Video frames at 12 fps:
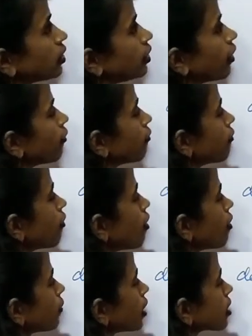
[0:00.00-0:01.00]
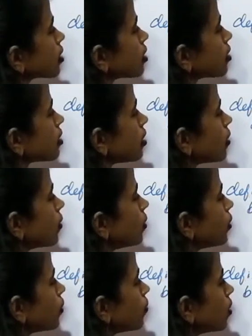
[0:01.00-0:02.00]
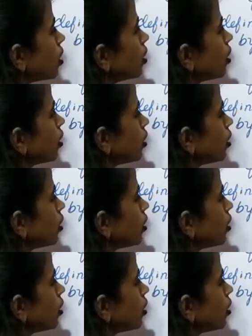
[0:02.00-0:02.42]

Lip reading: f of x is equal to what?